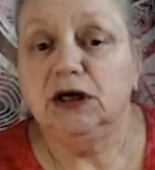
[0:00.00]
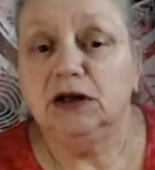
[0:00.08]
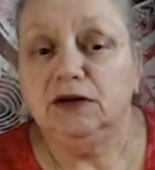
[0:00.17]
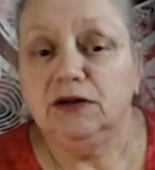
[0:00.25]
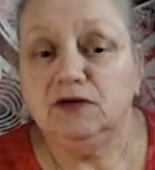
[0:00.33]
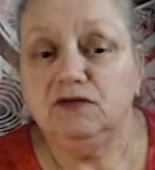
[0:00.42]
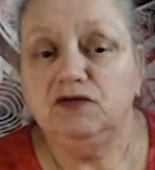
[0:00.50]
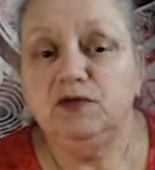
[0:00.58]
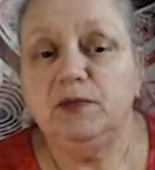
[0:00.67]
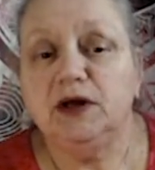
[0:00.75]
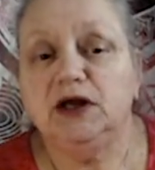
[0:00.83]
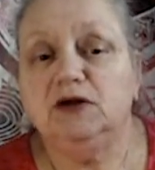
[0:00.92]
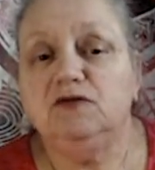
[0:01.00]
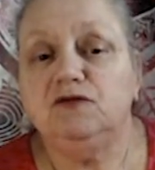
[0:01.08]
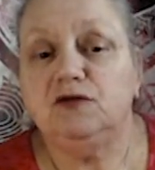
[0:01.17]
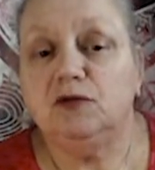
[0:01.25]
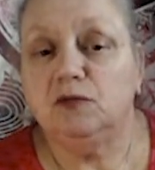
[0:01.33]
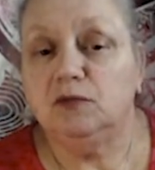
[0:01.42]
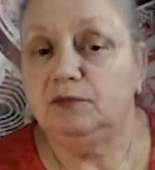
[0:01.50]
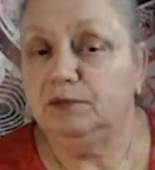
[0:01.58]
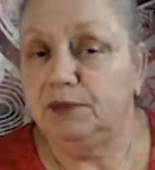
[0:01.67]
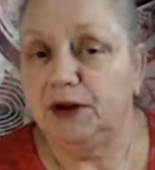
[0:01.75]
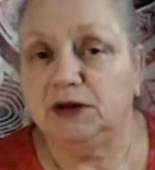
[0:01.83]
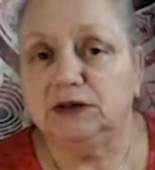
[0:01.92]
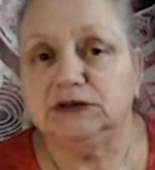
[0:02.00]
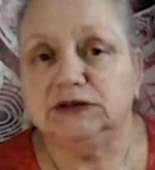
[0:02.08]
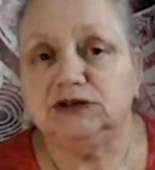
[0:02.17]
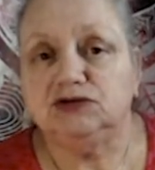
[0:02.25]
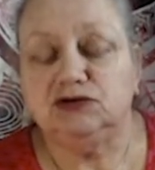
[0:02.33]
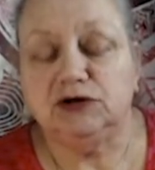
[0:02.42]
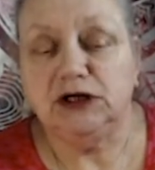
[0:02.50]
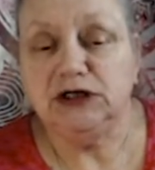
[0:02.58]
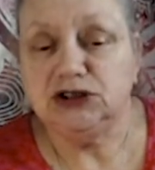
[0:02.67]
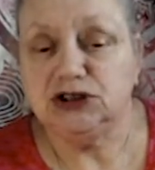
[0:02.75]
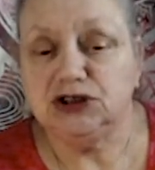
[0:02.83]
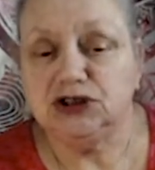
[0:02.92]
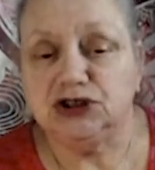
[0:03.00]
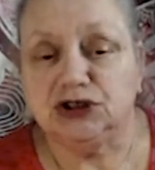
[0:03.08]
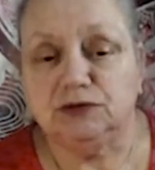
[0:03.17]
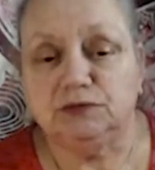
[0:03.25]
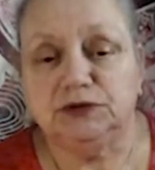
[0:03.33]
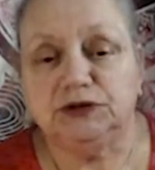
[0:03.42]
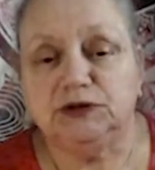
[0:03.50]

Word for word: that remain from past relationships.